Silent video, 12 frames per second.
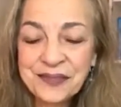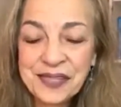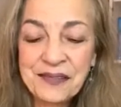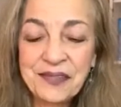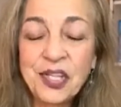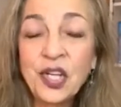
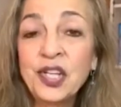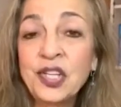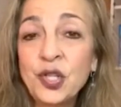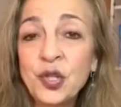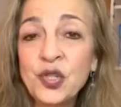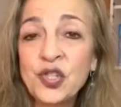even
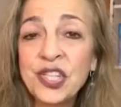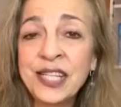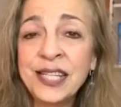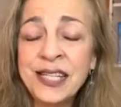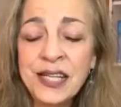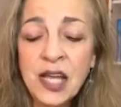in your
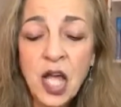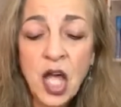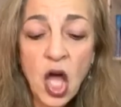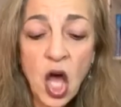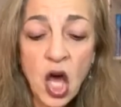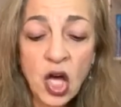skin,
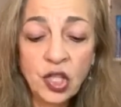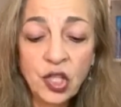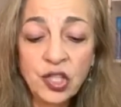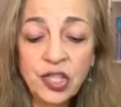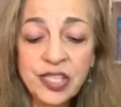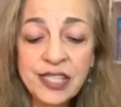under
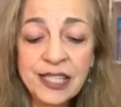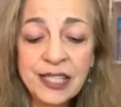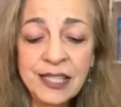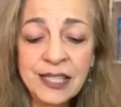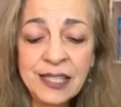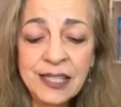the
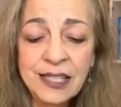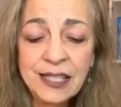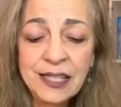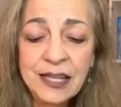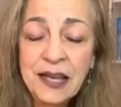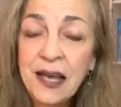skin,
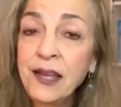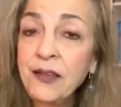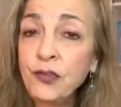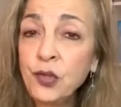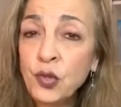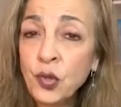and
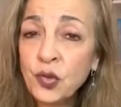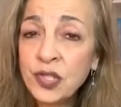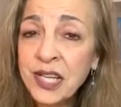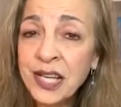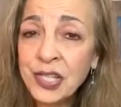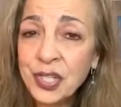if you don't
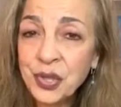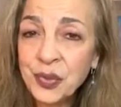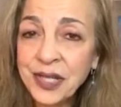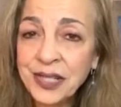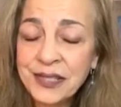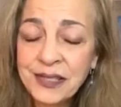tend to
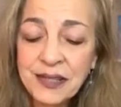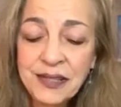it,